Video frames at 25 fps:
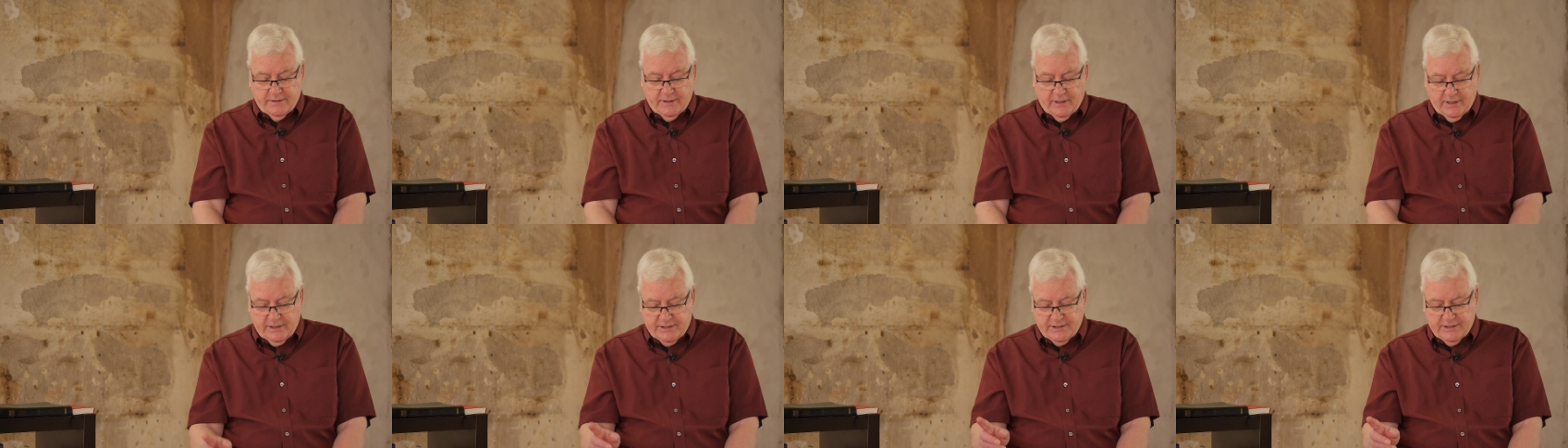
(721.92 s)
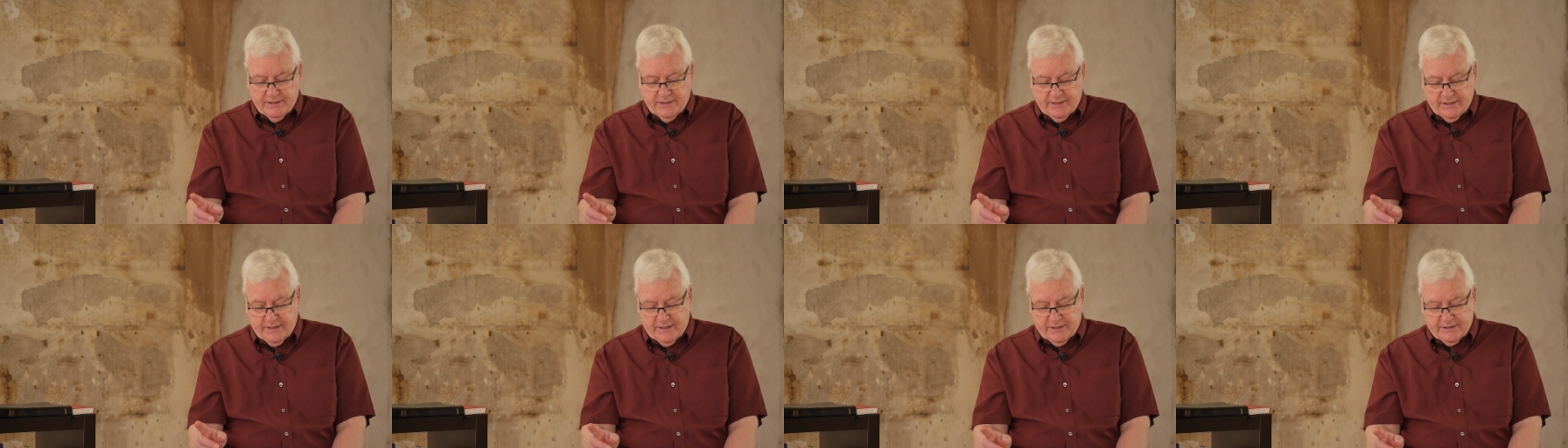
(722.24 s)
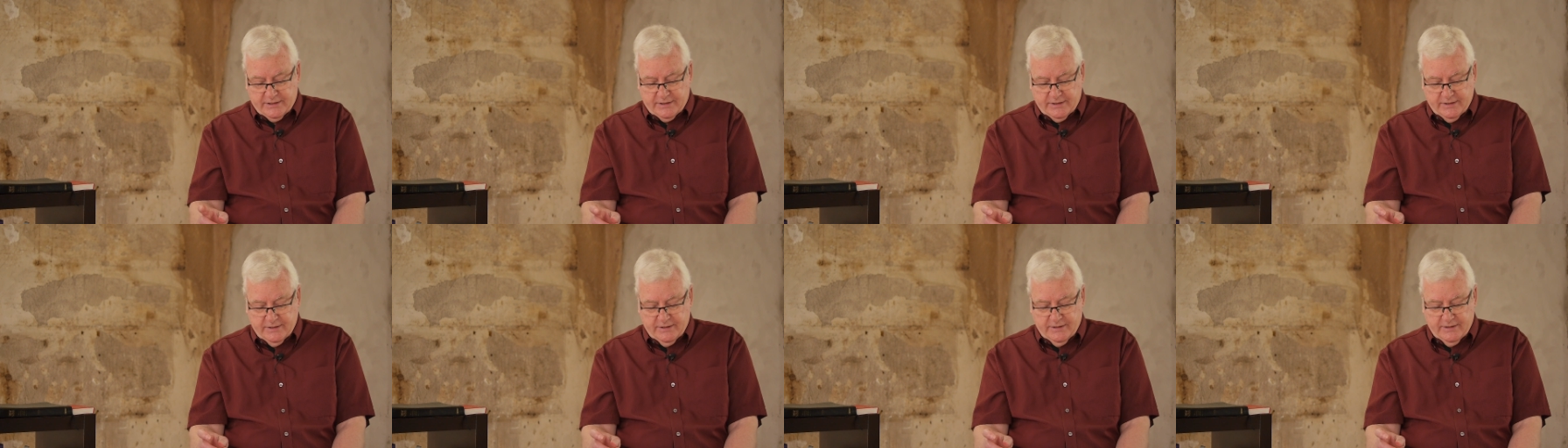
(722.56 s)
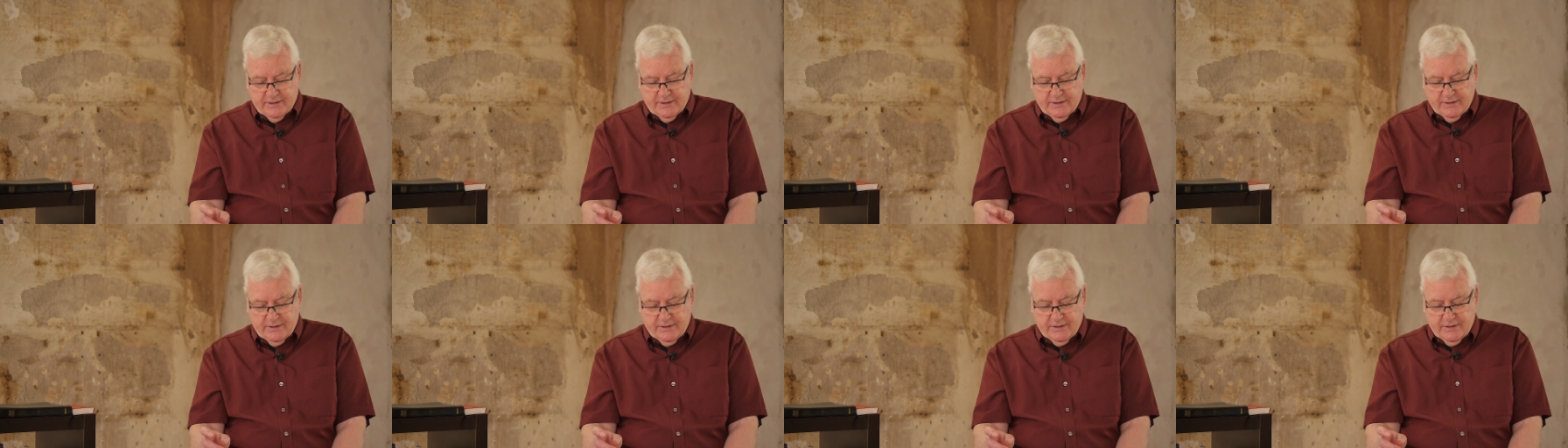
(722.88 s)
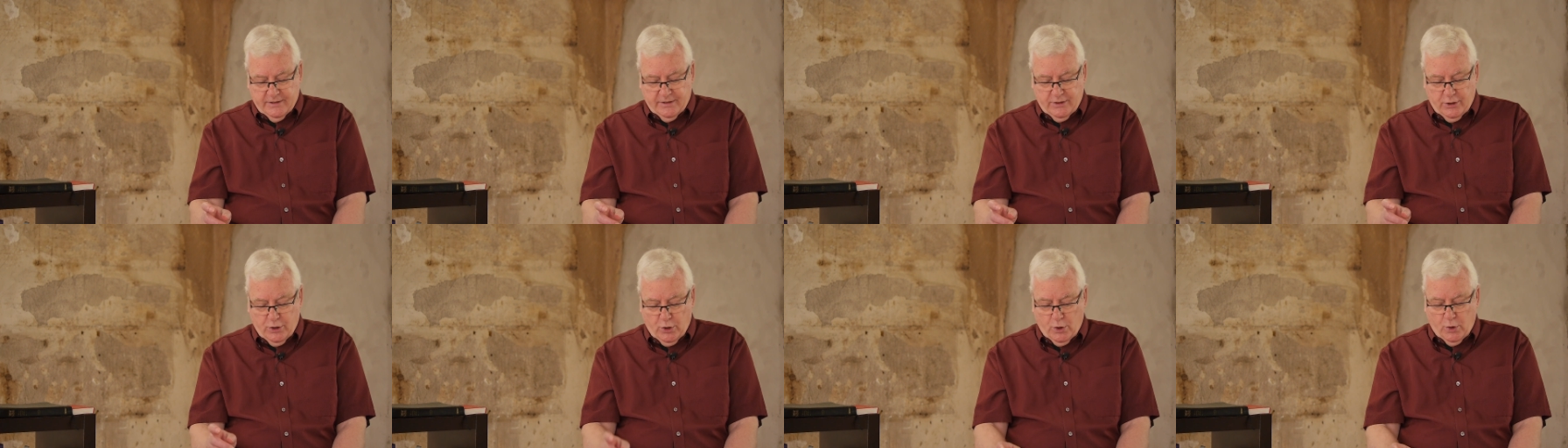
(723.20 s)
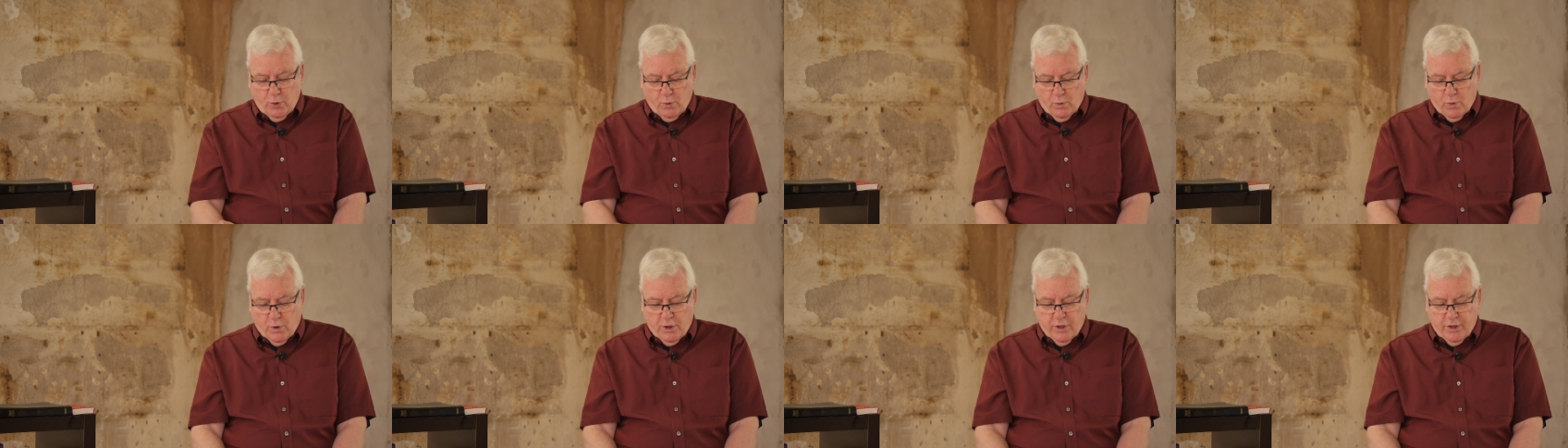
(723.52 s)
Now, listen to this.
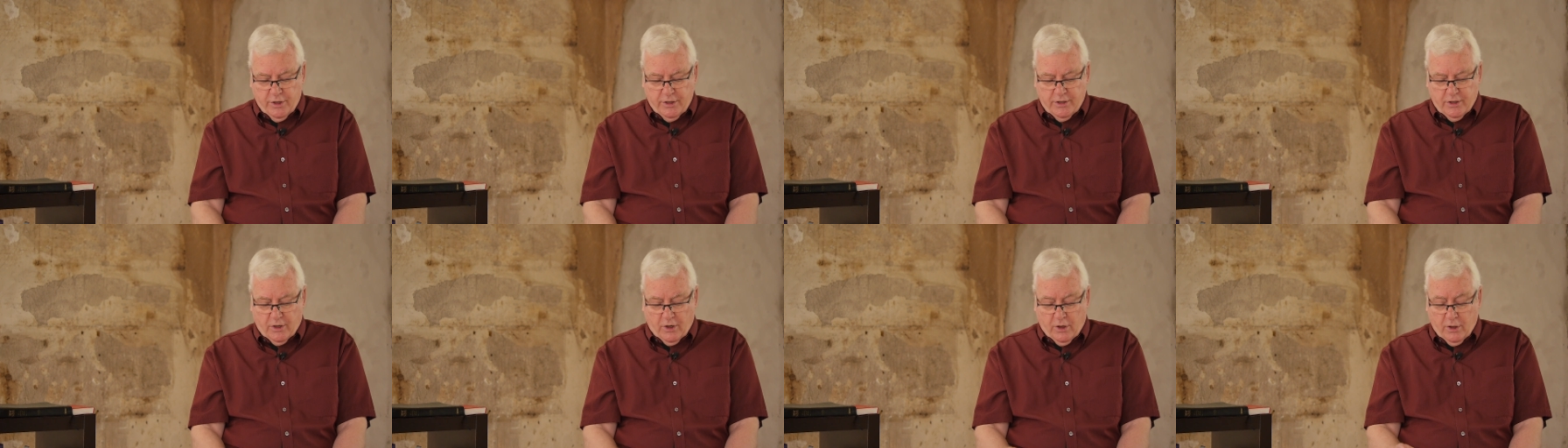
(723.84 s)
No word